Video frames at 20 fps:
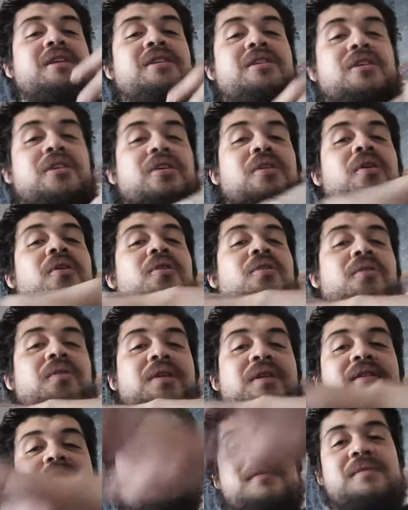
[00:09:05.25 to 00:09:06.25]
to go
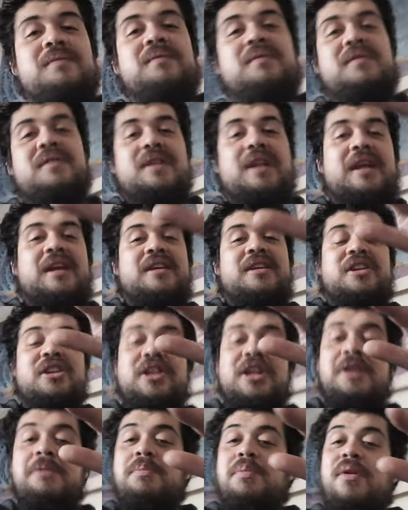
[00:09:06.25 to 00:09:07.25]
and like
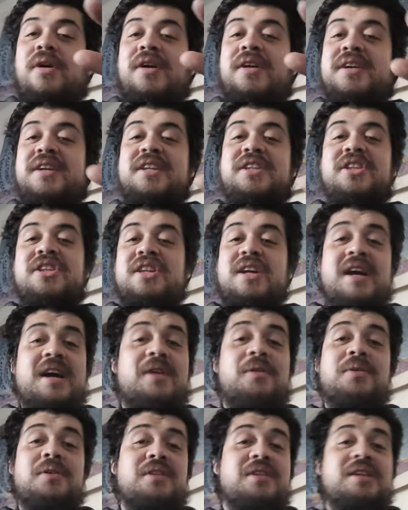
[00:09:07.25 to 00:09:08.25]
sleepwalking shit
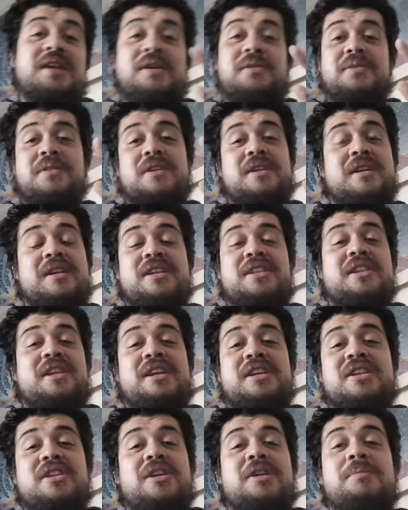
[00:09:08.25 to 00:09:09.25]
i was i was at the
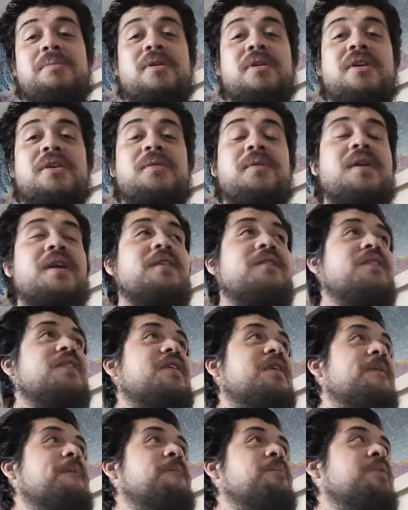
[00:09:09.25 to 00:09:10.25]
say sleepwalking
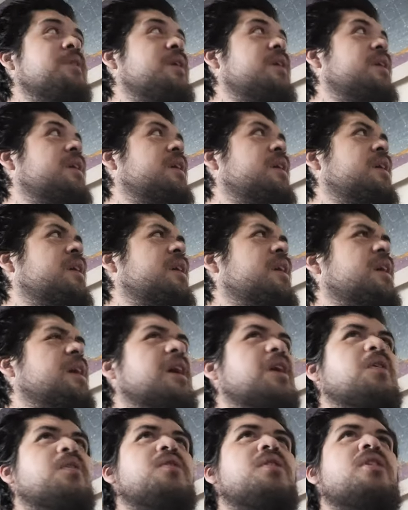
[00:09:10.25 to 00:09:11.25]
whatever
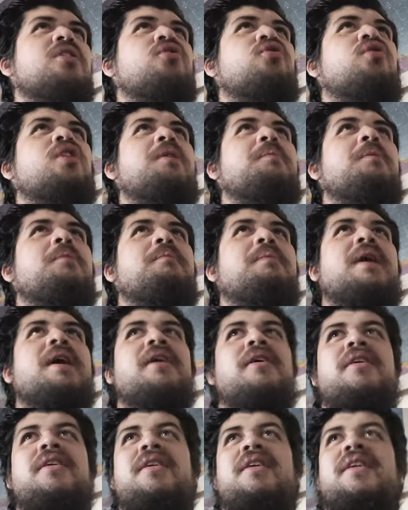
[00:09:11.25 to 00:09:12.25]
it was this dream
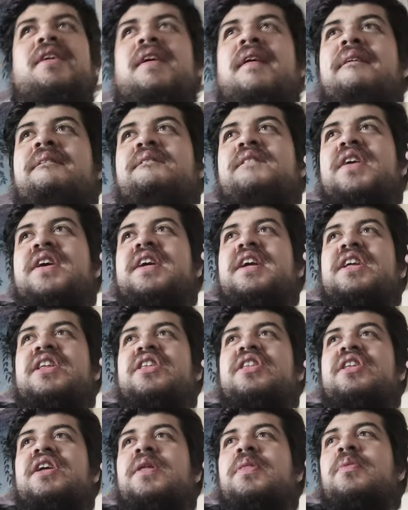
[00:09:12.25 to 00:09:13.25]
about fucking
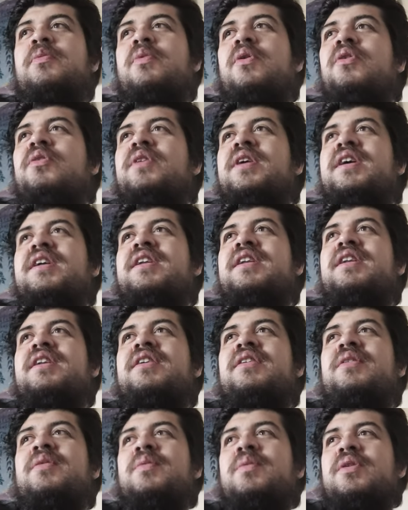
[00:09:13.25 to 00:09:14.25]
Seth Rogen
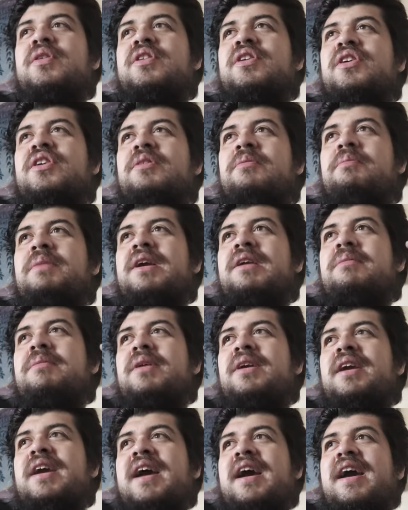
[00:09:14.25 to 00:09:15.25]
was gonna meet
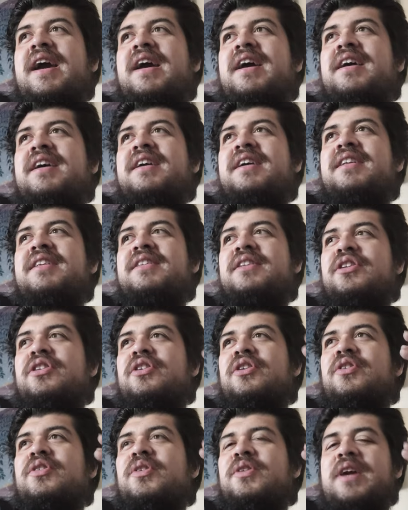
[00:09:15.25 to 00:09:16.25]
me at the
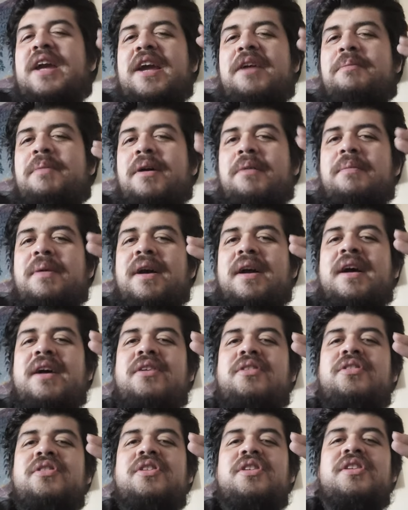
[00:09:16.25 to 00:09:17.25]
Circle K by my
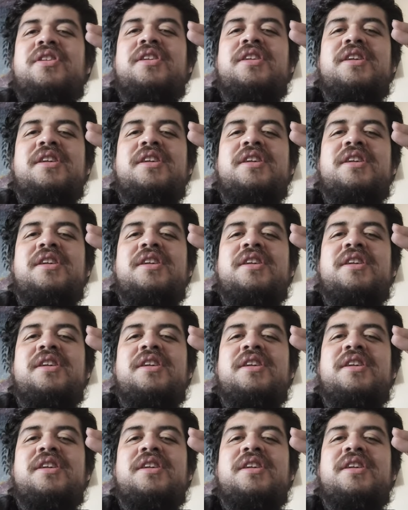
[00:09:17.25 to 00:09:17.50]
house